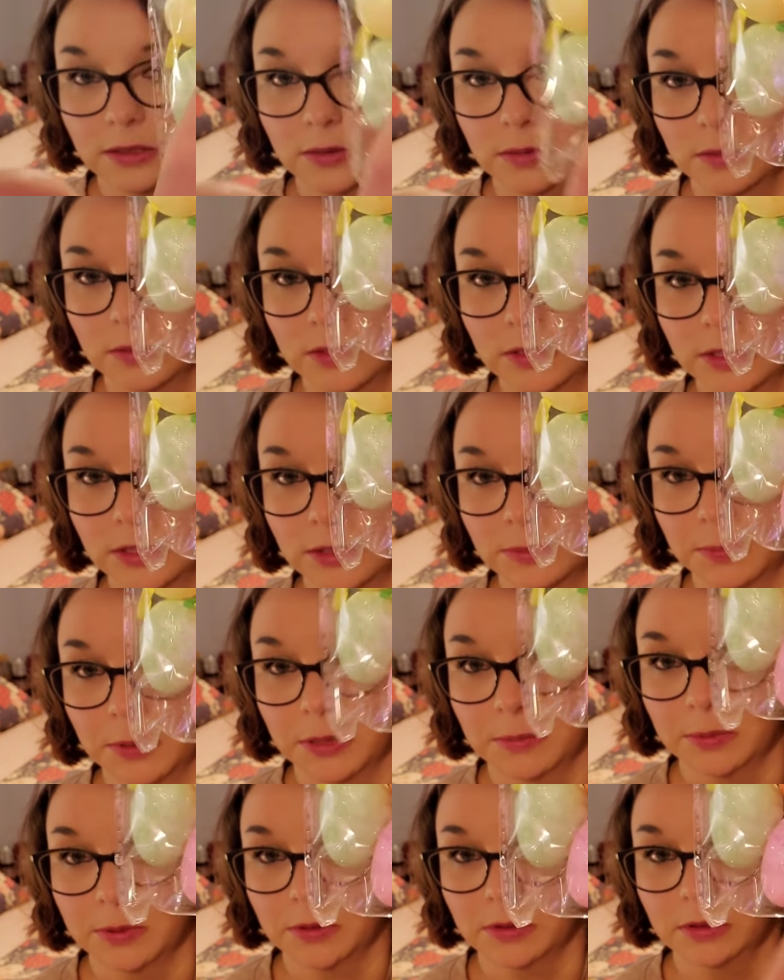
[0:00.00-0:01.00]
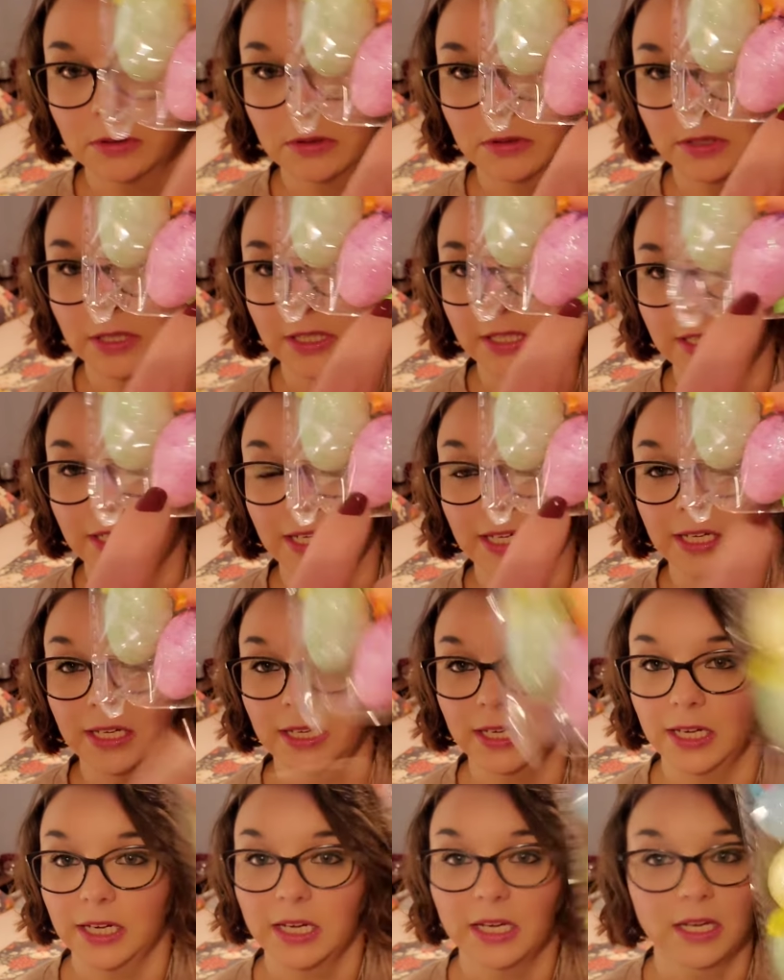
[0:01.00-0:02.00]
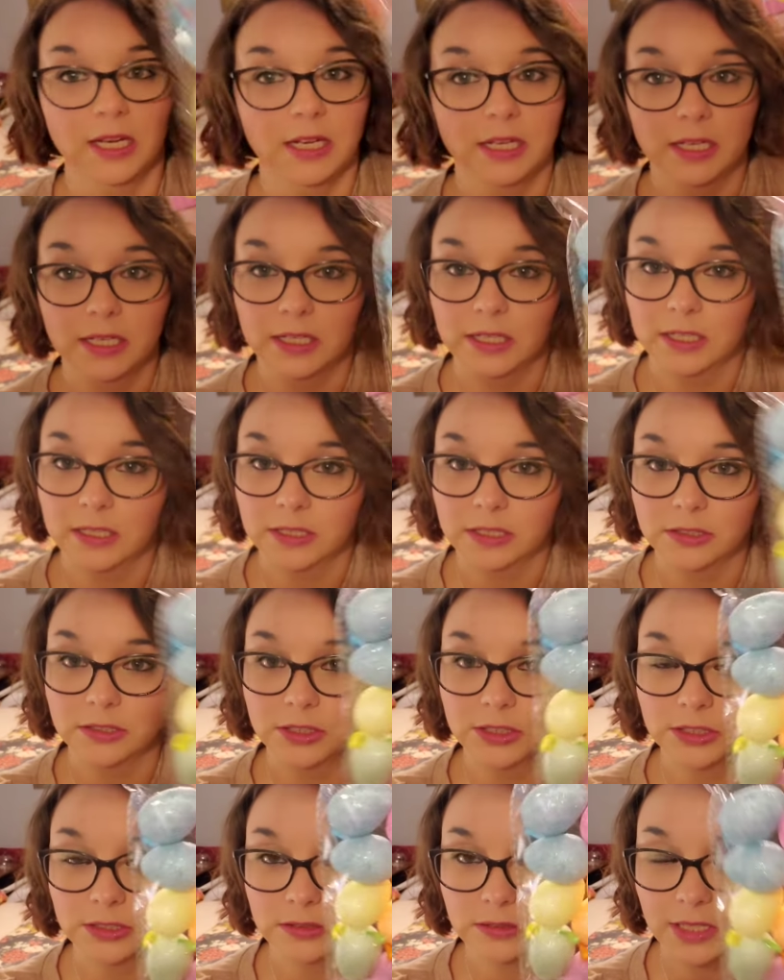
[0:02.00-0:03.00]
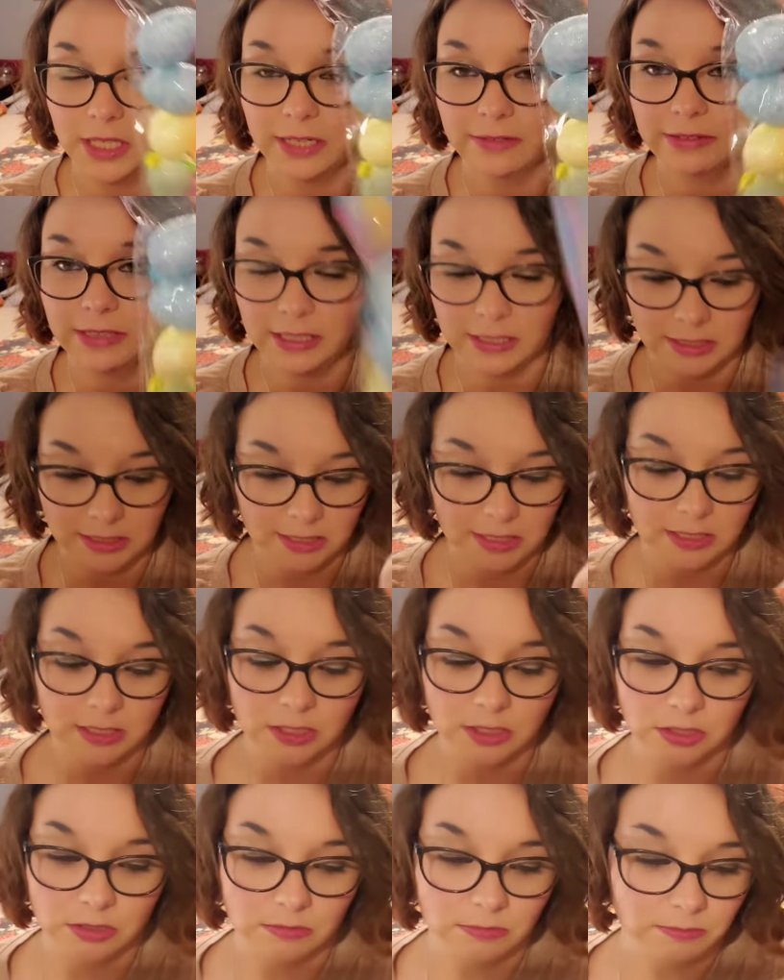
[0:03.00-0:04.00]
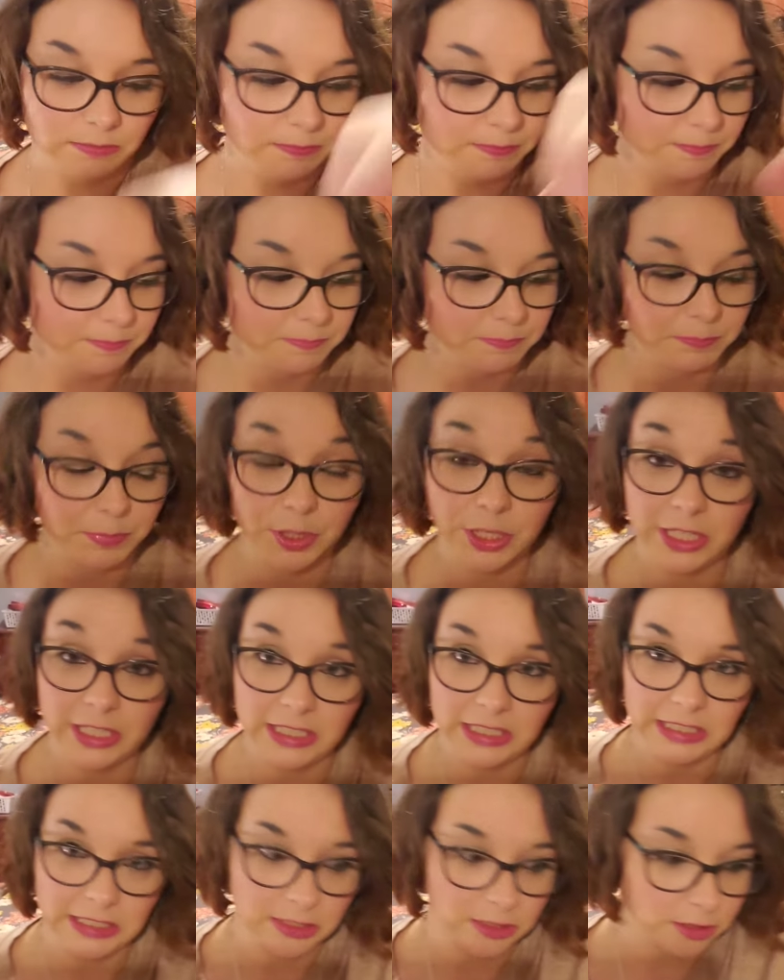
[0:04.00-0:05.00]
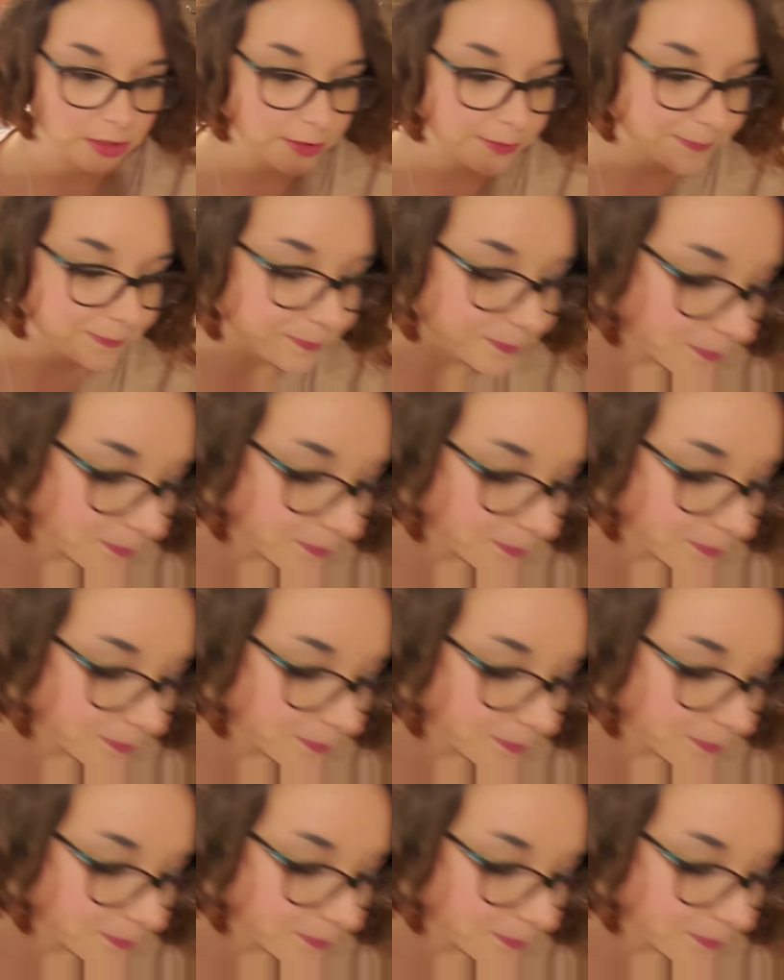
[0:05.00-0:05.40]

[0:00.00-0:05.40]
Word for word: orange, purple, green. Just everything that says spring and Easter.